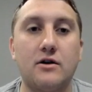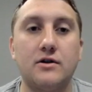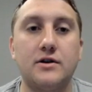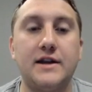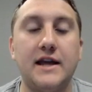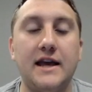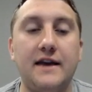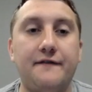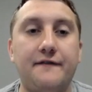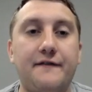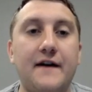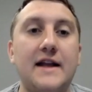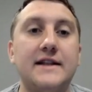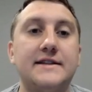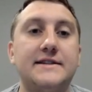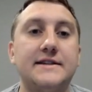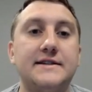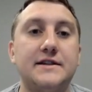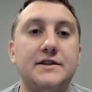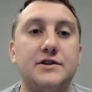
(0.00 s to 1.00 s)
better
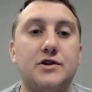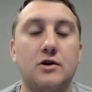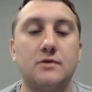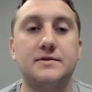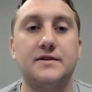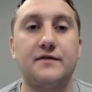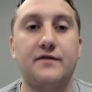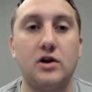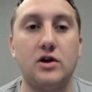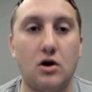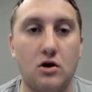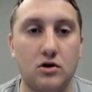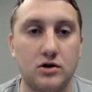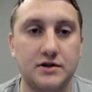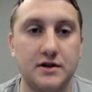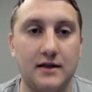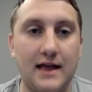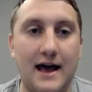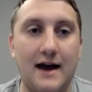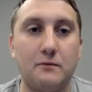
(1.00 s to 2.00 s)
defenses in terms of
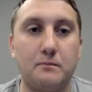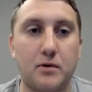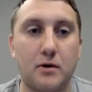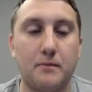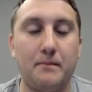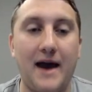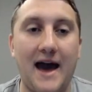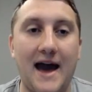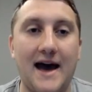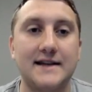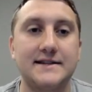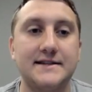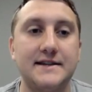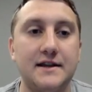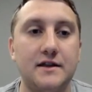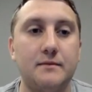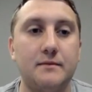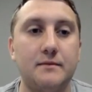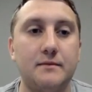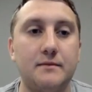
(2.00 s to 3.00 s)
yards allowed per
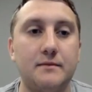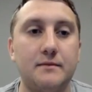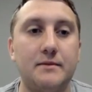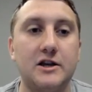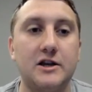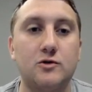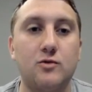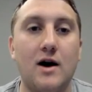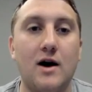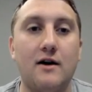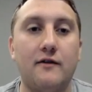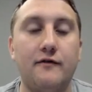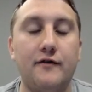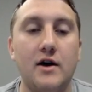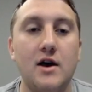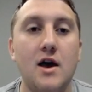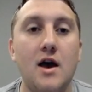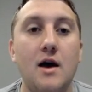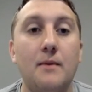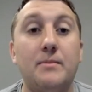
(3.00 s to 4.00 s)
pass in the Big 12,
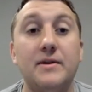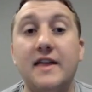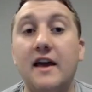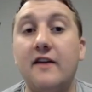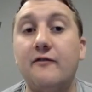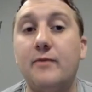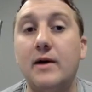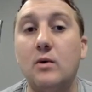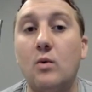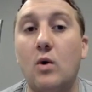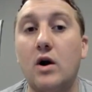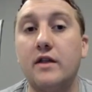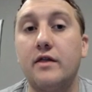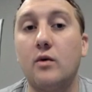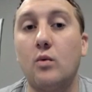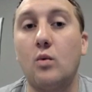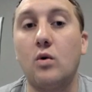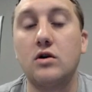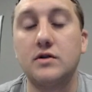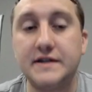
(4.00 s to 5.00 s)
but they've been one of
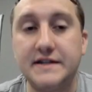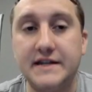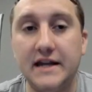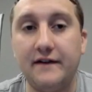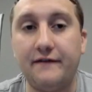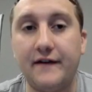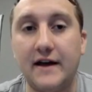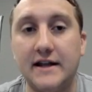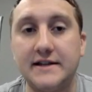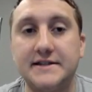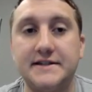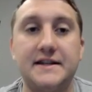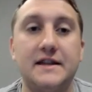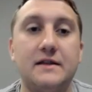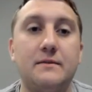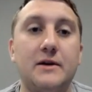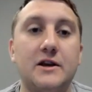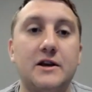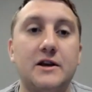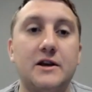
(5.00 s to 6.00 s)
the worst defenses
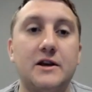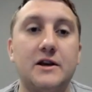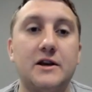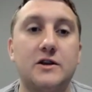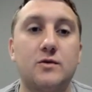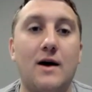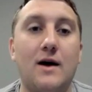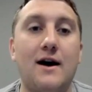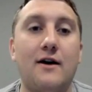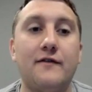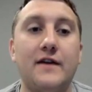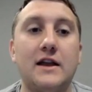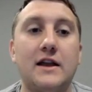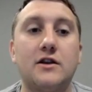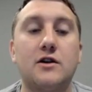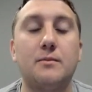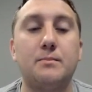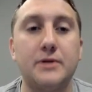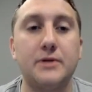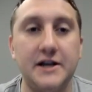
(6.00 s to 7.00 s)
in the Big
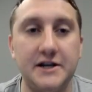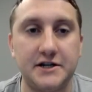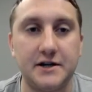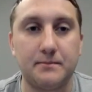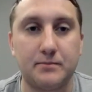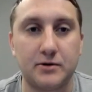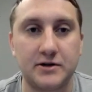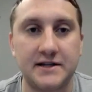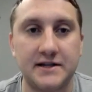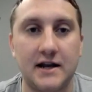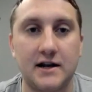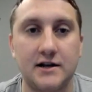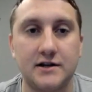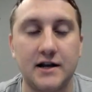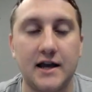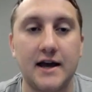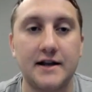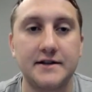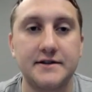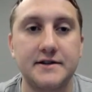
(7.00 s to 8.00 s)
12 in completion
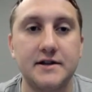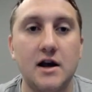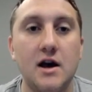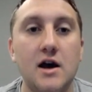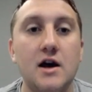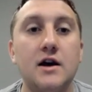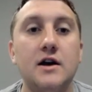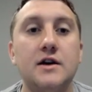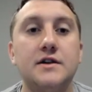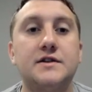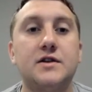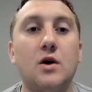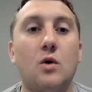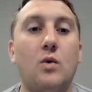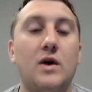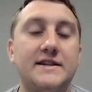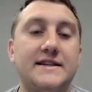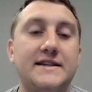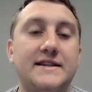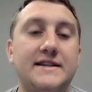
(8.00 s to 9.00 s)
percentage against.
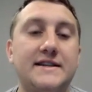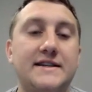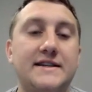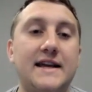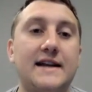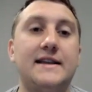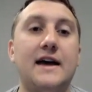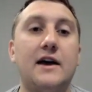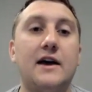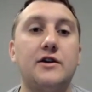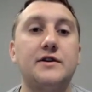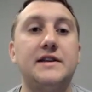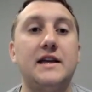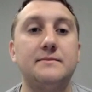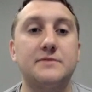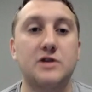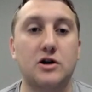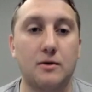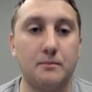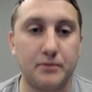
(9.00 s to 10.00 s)
So what does that tell you?
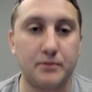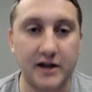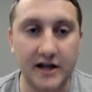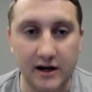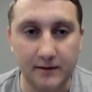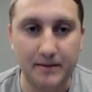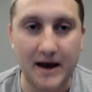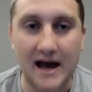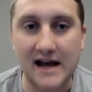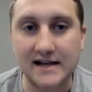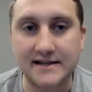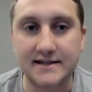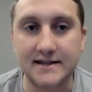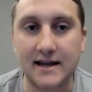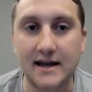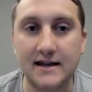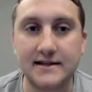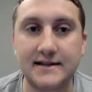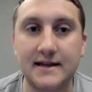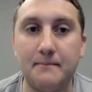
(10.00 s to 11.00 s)
Teams are completing
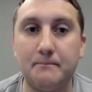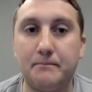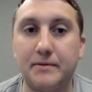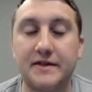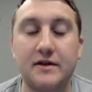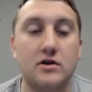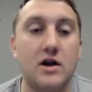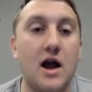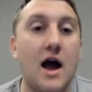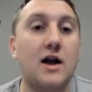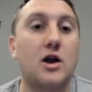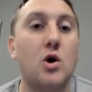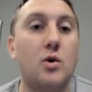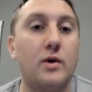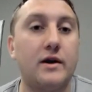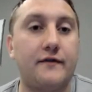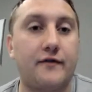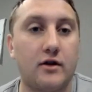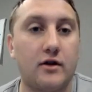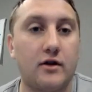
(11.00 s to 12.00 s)
passes against them, but they're
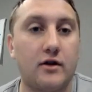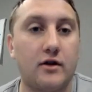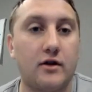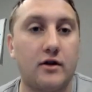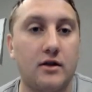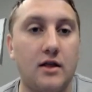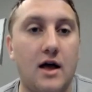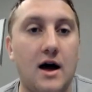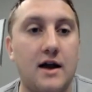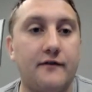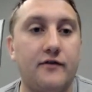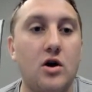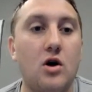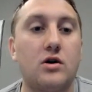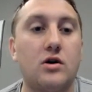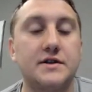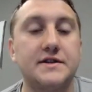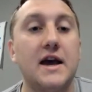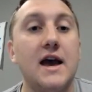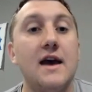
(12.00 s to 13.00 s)
not going for a lot of
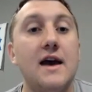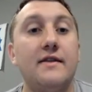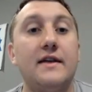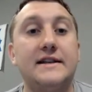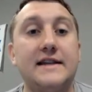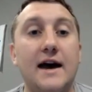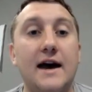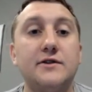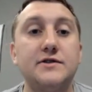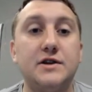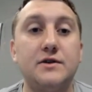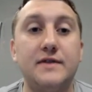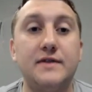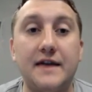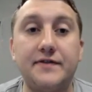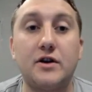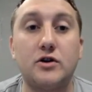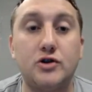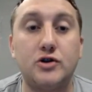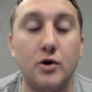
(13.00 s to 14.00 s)
yards. That tells you
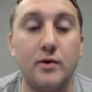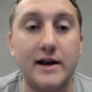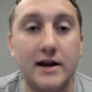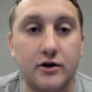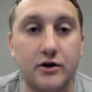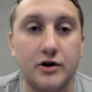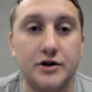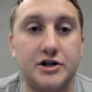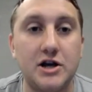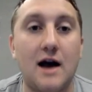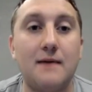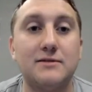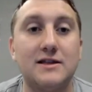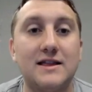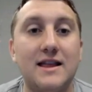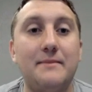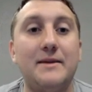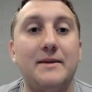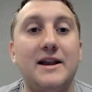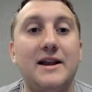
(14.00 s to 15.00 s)
that they're doing a good job
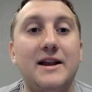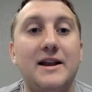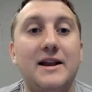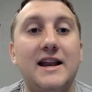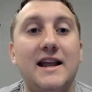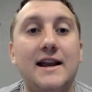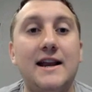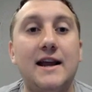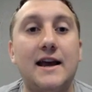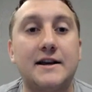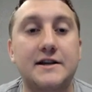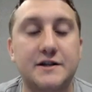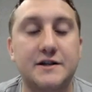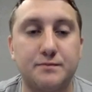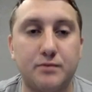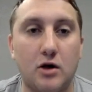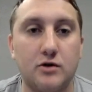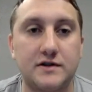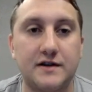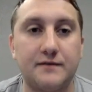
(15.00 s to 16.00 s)
limiting
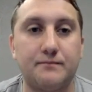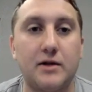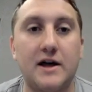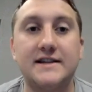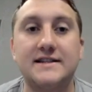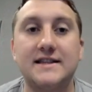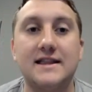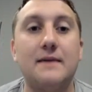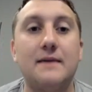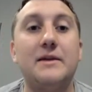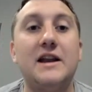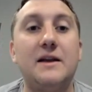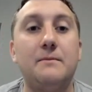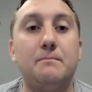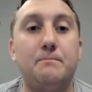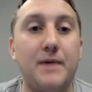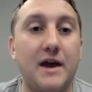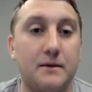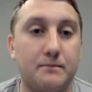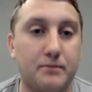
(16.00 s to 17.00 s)
explosive plays,
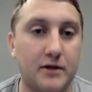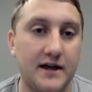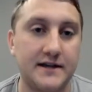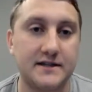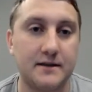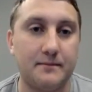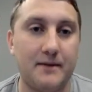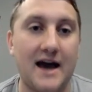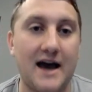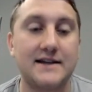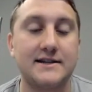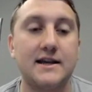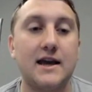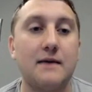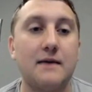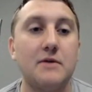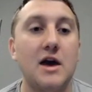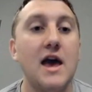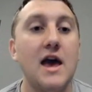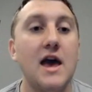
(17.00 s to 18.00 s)
limiting big plays in the
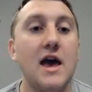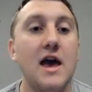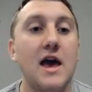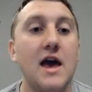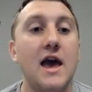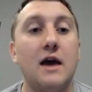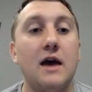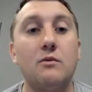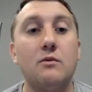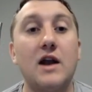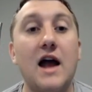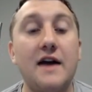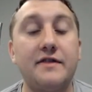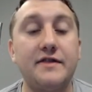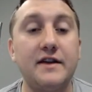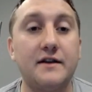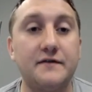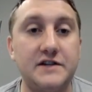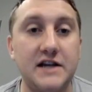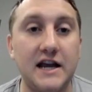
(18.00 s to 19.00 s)
passing game. And when I
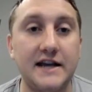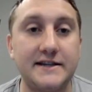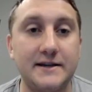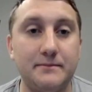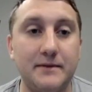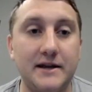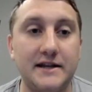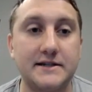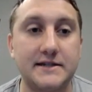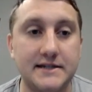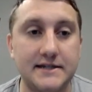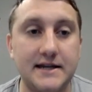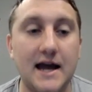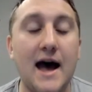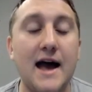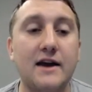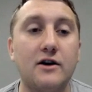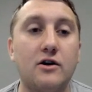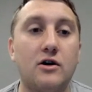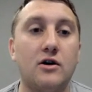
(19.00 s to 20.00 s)
think of Jason Dean's
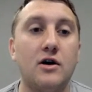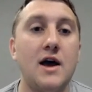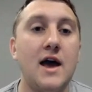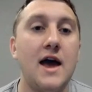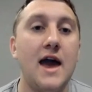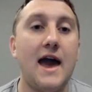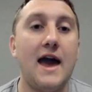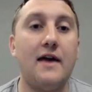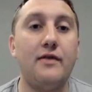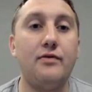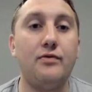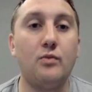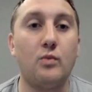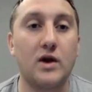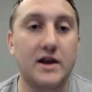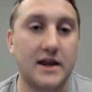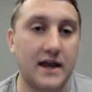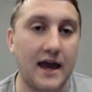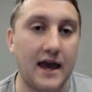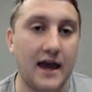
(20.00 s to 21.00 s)
style
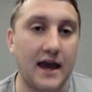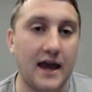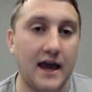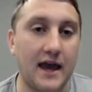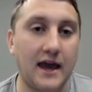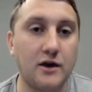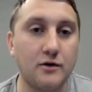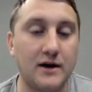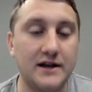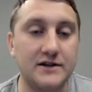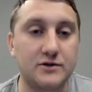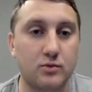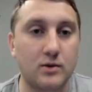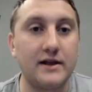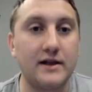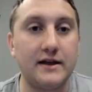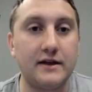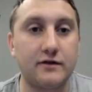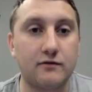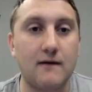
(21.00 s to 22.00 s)
and what KU has really
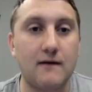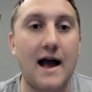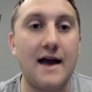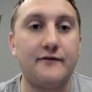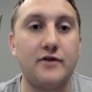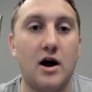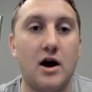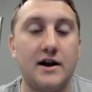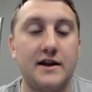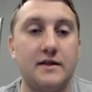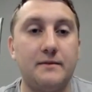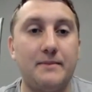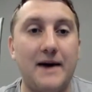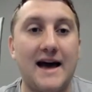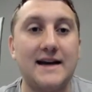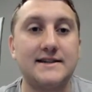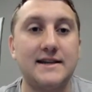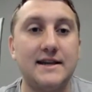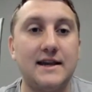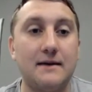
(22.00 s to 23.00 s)
thrived on in the
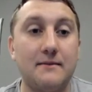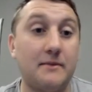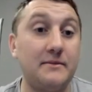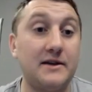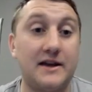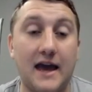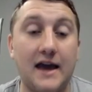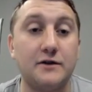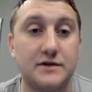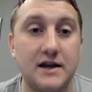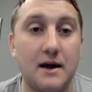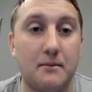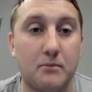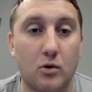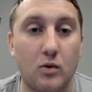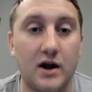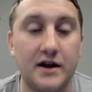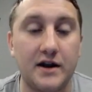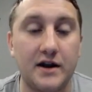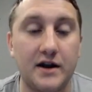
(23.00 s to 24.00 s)
passing game, I mean, KU is number
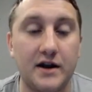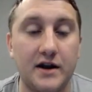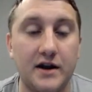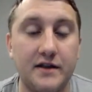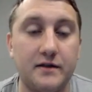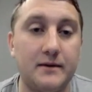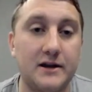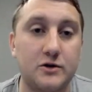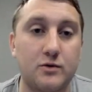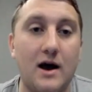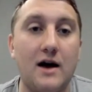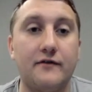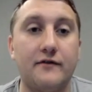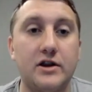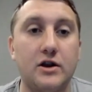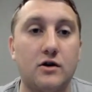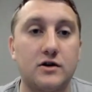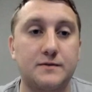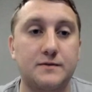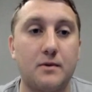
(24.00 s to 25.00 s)
one in the Big 12 in yards
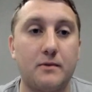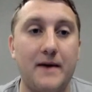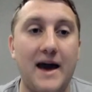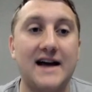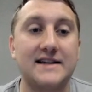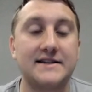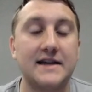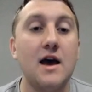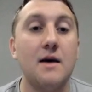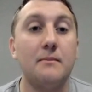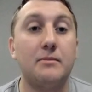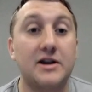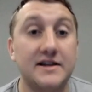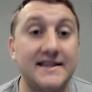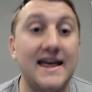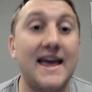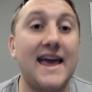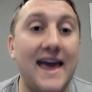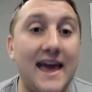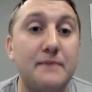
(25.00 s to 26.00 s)
per pass because they
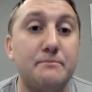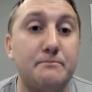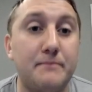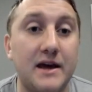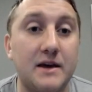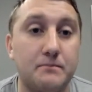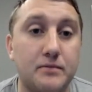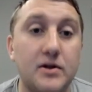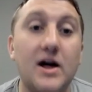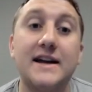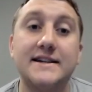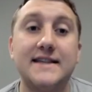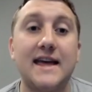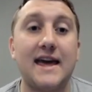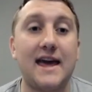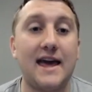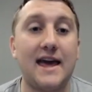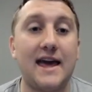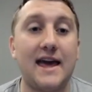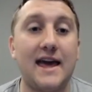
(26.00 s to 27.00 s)
hit big plays. They
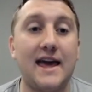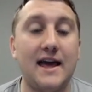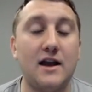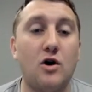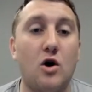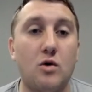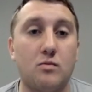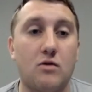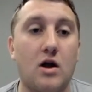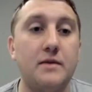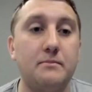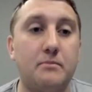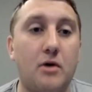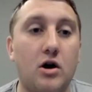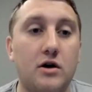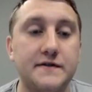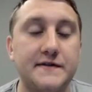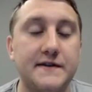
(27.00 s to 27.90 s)
hit home run balls.